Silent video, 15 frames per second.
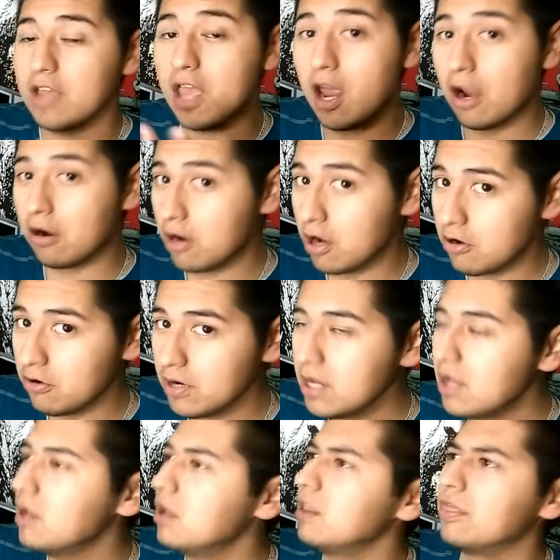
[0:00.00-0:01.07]
Arrow,
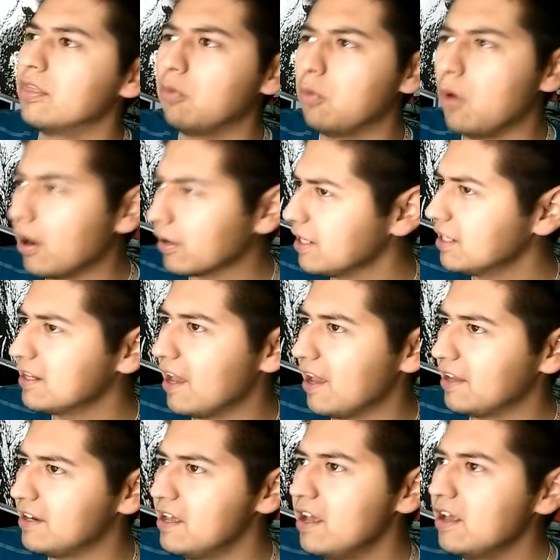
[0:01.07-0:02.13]
The Walking
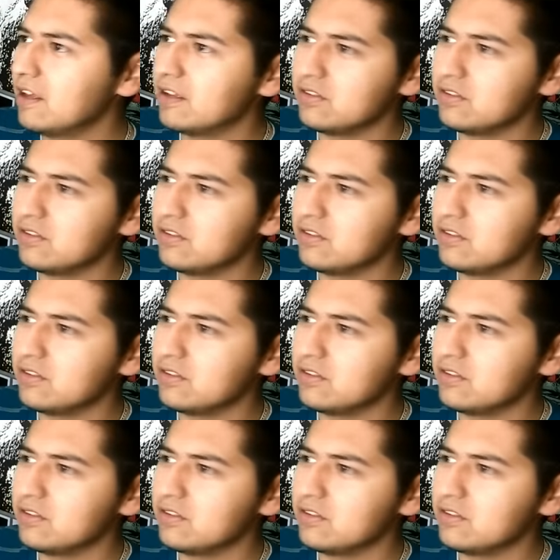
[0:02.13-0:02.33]
Dead,